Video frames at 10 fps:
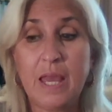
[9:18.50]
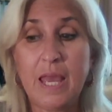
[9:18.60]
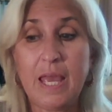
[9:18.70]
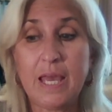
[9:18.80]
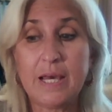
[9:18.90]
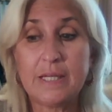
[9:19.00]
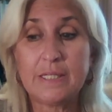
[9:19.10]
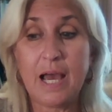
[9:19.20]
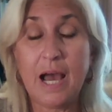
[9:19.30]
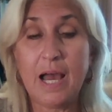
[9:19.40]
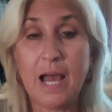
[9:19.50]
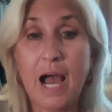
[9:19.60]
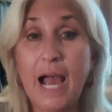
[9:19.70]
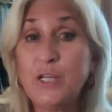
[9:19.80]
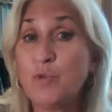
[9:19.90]
And
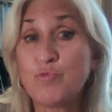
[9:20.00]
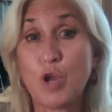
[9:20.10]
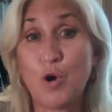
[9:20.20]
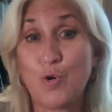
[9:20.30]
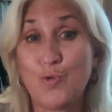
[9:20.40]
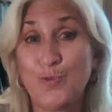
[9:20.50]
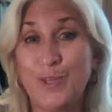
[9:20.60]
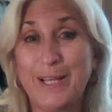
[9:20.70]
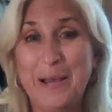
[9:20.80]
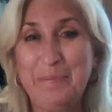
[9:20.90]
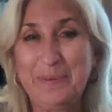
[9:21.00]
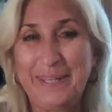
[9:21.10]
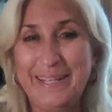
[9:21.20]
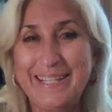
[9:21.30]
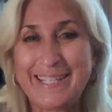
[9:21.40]
I don't know the
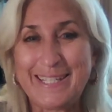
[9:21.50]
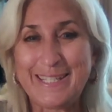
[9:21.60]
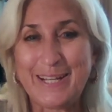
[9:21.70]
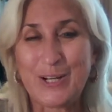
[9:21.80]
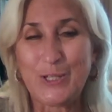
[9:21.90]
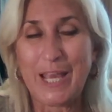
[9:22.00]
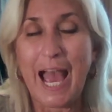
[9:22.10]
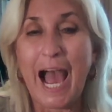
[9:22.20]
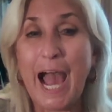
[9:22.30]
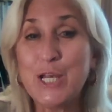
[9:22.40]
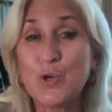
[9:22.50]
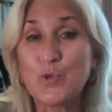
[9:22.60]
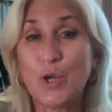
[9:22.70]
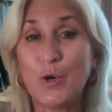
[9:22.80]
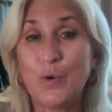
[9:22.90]
company necessarily. I
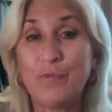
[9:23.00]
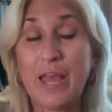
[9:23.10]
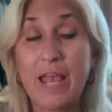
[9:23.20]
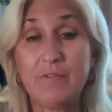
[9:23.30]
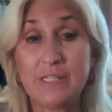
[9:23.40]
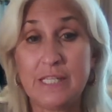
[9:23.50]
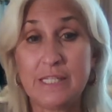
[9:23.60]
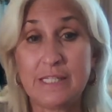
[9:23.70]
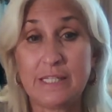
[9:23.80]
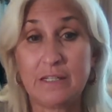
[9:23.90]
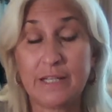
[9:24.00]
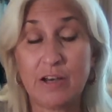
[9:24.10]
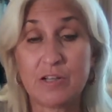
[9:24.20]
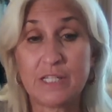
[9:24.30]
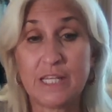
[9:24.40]
don't know if they have a seed to seal
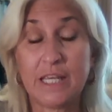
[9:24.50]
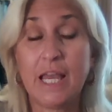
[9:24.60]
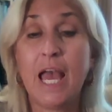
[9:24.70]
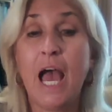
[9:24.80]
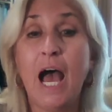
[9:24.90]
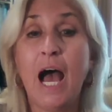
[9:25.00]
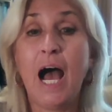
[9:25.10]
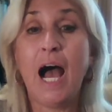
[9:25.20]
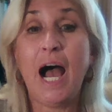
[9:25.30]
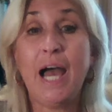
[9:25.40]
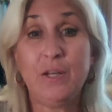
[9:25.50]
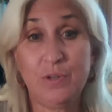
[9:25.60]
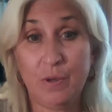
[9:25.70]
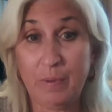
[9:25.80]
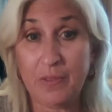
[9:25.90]
guarantee. I
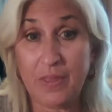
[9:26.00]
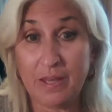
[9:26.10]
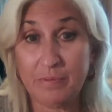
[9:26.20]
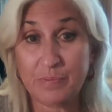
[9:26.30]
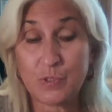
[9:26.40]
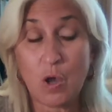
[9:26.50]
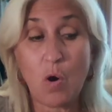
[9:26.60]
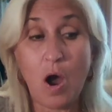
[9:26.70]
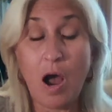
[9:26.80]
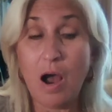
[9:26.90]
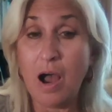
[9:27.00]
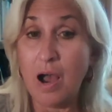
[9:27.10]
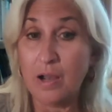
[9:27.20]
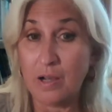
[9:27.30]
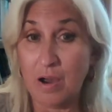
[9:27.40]
don't know about that. So
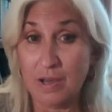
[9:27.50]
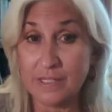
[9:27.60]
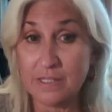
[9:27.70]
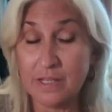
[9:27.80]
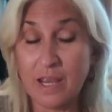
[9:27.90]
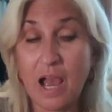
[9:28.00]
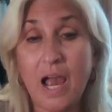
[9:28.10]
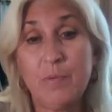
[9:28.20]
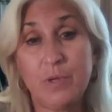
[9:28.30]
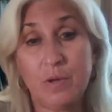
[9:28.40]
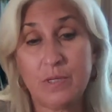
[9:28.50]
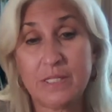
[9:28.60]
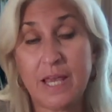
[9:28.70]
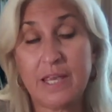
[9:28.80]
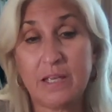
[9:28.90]
honestly, I would only
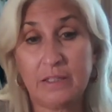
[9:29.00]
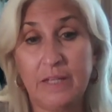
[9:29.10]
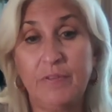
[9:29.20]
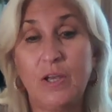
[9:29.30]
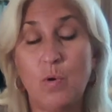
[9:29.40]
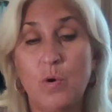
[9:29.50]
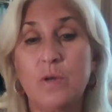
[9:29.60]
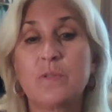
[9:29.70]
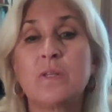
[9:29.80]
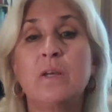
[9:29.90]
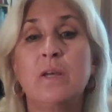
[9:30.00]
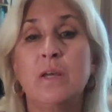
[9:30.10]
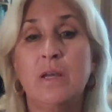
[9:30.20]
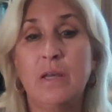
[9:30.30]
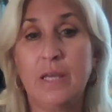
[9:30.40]
take Young Living oils
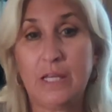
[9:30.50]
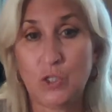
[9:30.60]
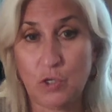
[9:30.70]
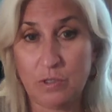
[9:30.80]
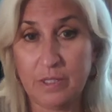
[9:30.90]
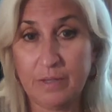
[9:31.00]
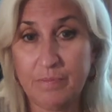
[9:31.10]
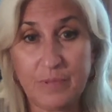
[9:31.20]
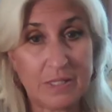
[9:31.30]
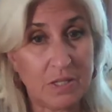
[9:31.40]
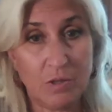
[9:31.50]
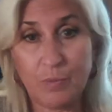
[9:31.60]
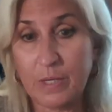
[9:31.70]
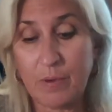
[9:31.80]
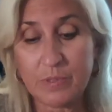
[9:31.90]
internally. That's the only
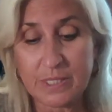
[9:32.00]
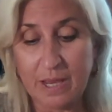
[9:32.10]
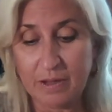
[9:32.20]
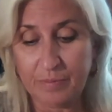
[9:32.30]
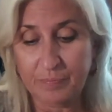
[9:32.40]
one I would take.